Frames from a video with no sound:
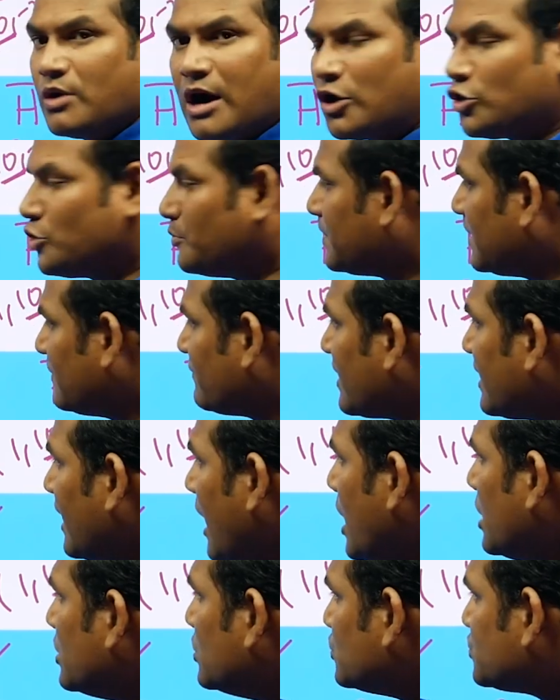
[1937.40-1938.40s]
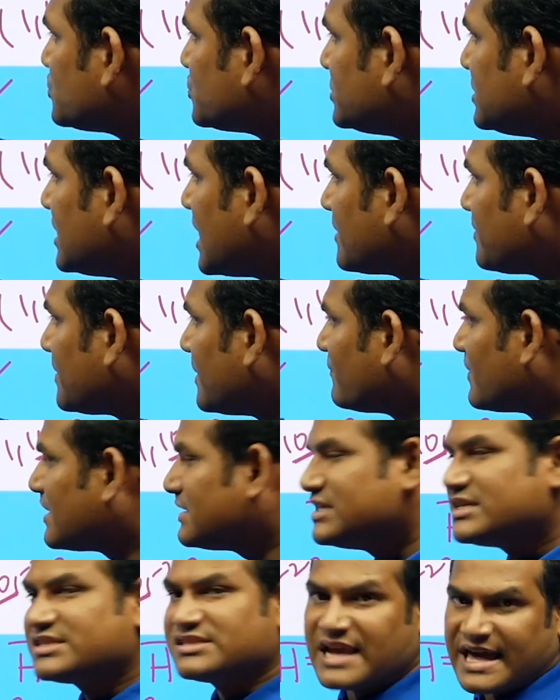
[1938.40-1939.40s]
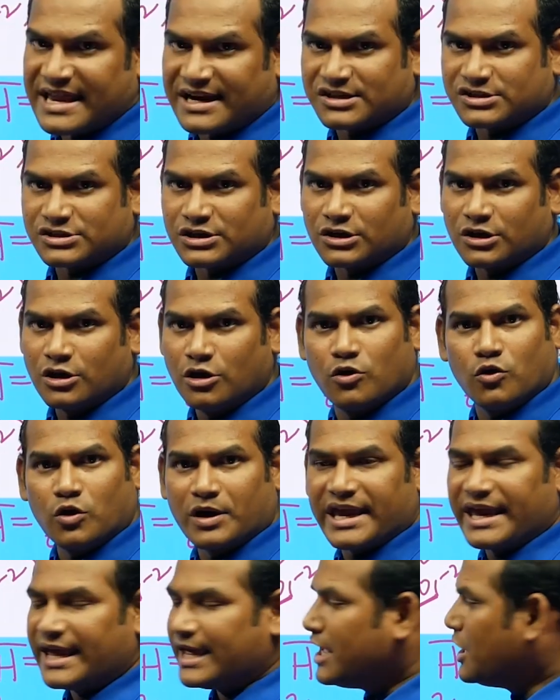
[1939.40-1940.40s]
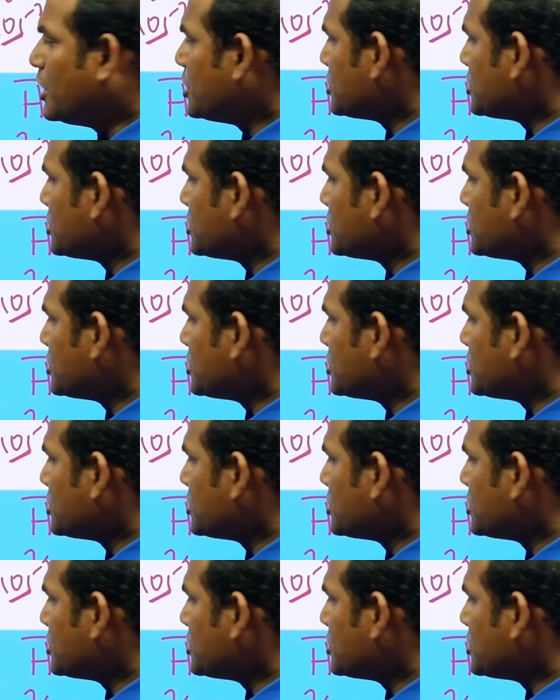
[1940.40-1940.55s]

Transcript: you have to prefer you should not prefer this direction Okay,